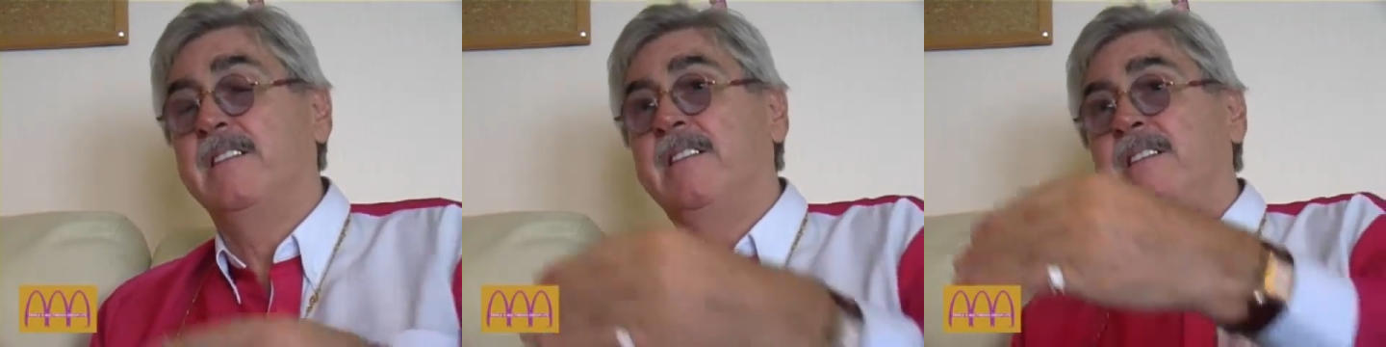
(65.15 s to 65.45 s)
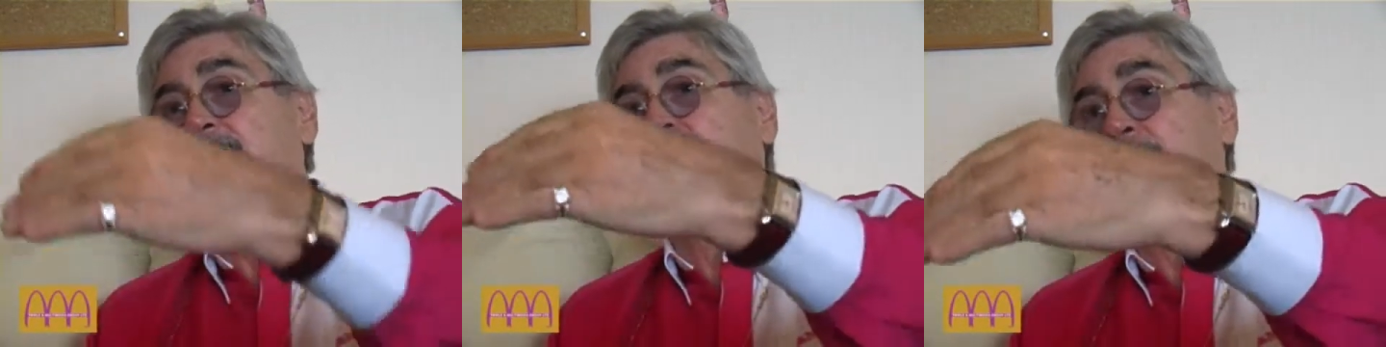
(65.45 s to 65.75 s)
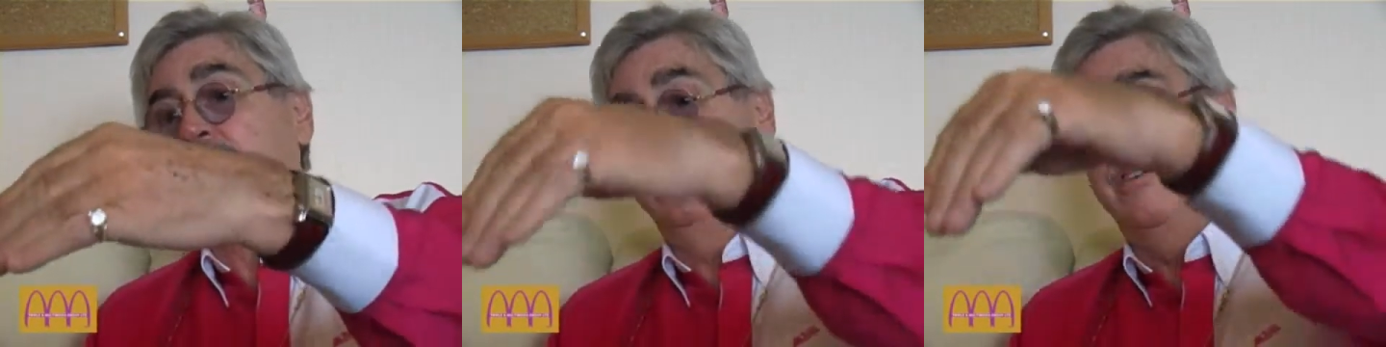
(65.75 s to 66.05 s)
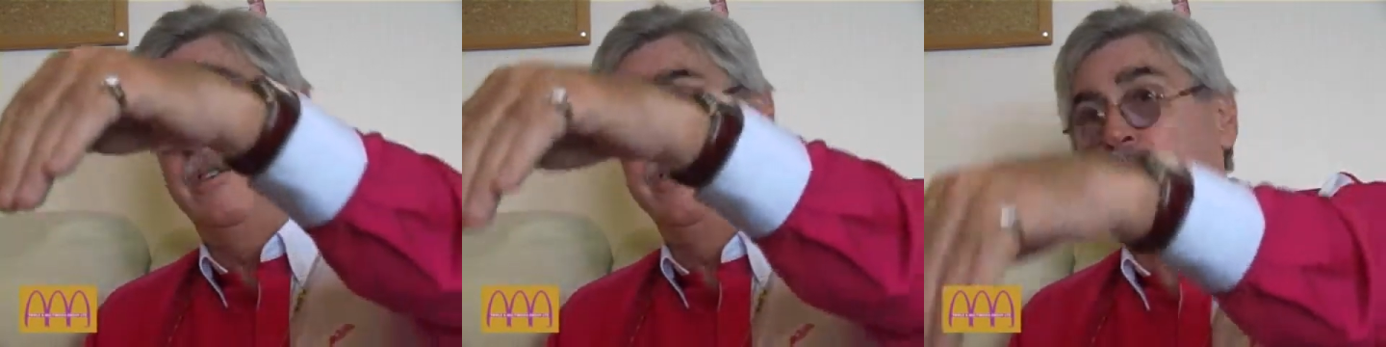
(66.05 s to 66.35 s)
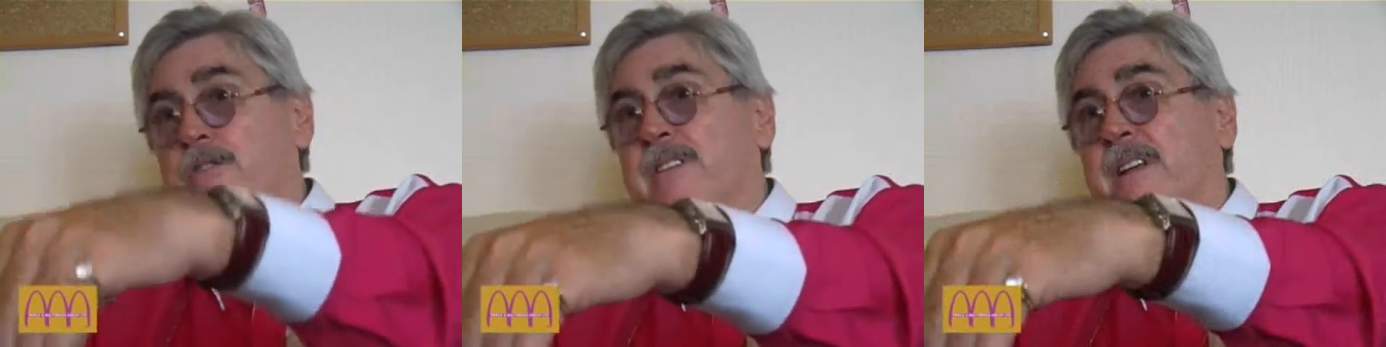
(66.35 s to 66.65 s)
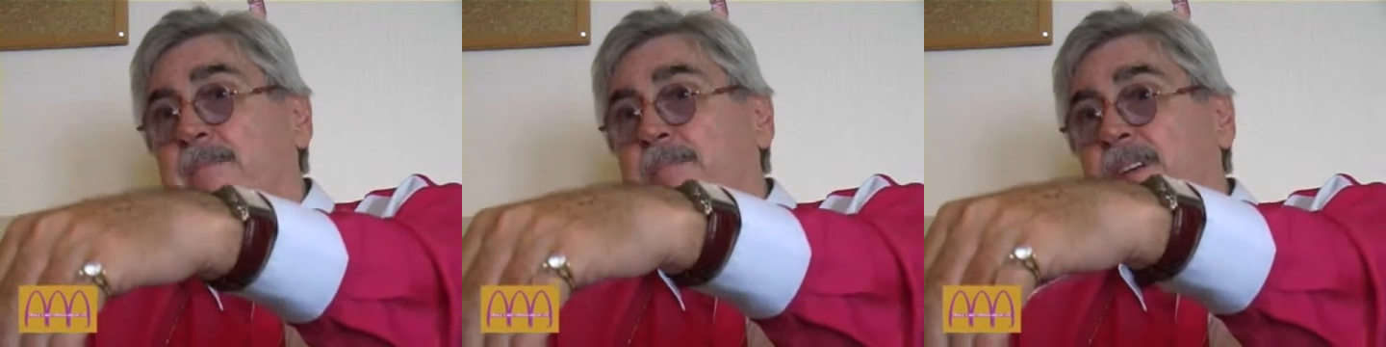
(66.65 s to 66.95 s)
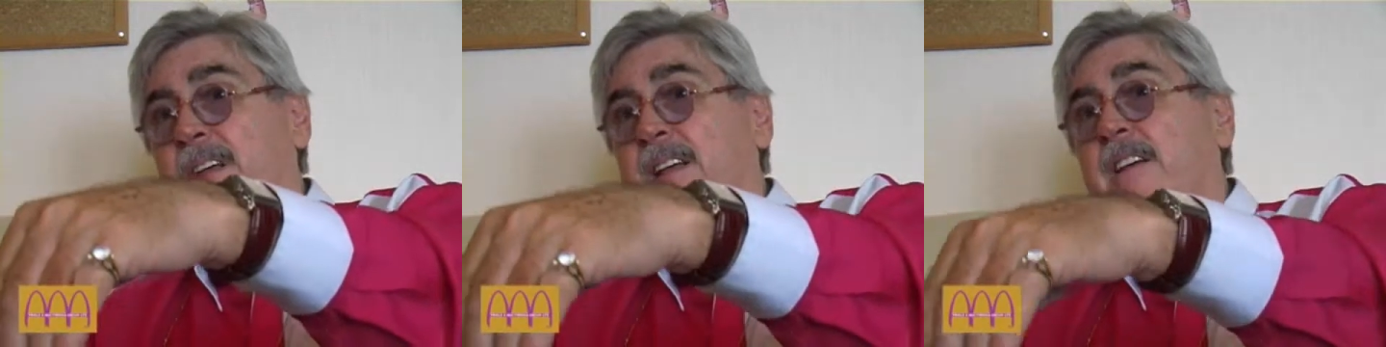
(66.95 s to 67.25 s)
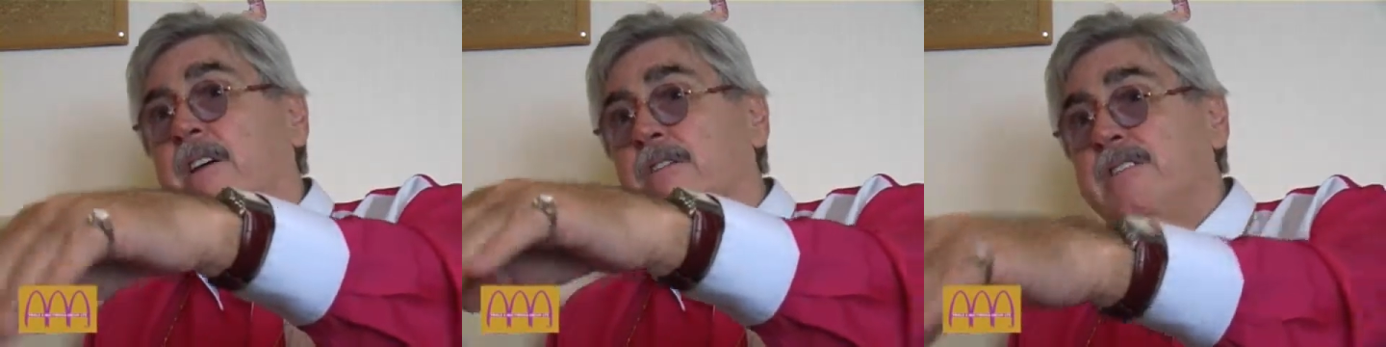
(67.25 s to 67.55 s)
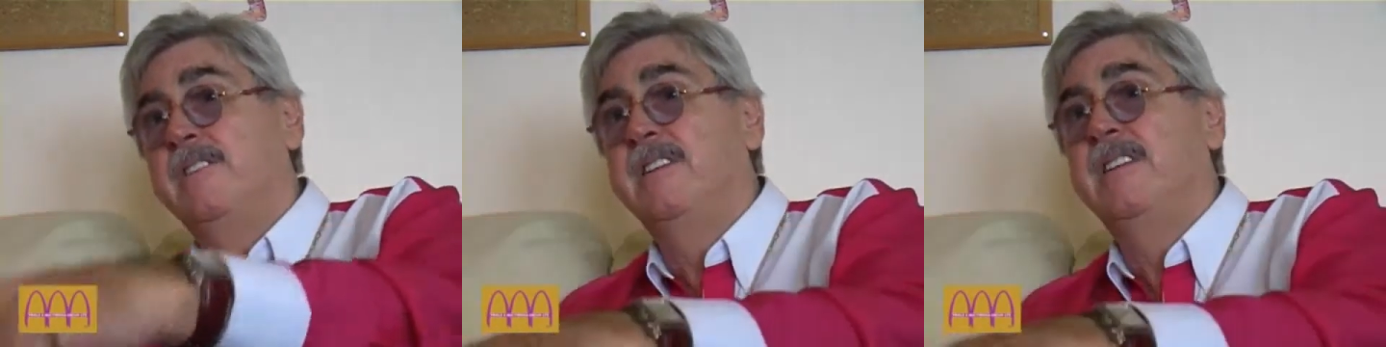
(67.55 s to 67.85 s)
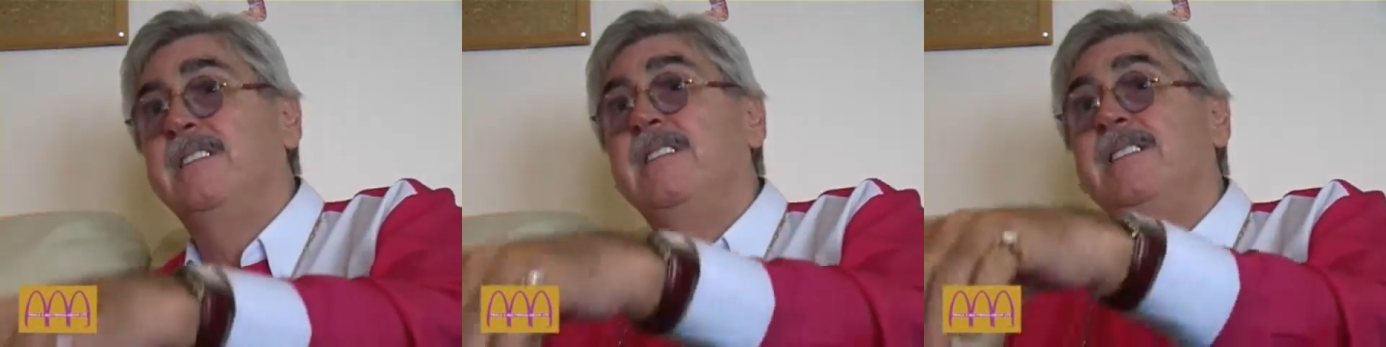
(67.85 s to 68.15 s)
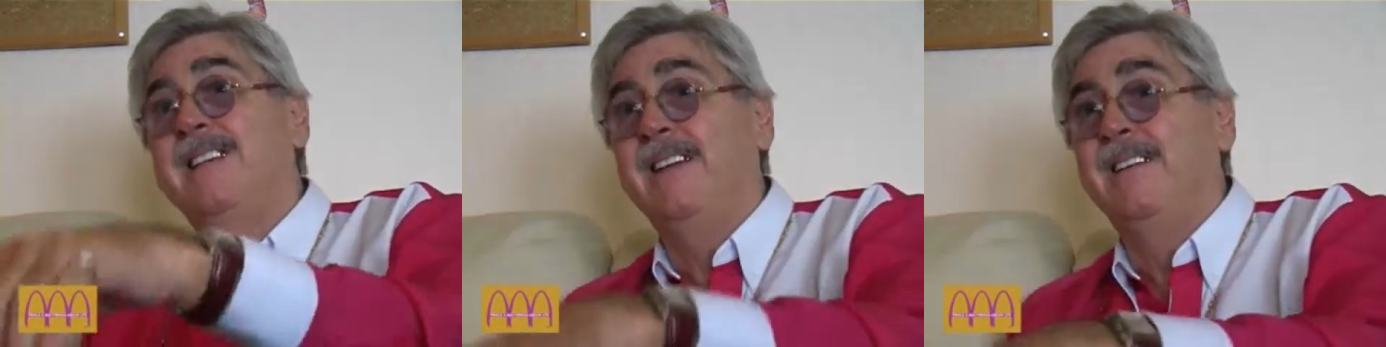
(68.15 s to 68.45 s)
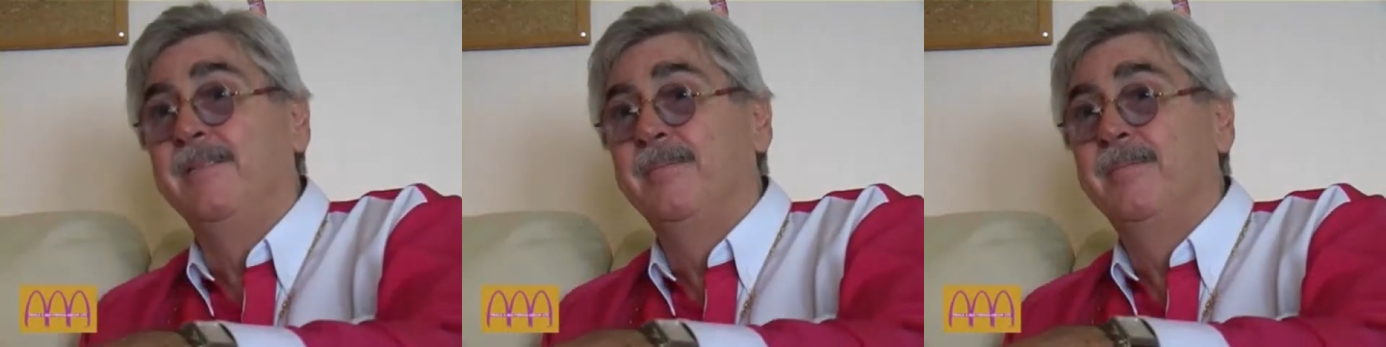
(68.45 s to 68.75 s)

sees David on the doorstep, goes and sees he's dead.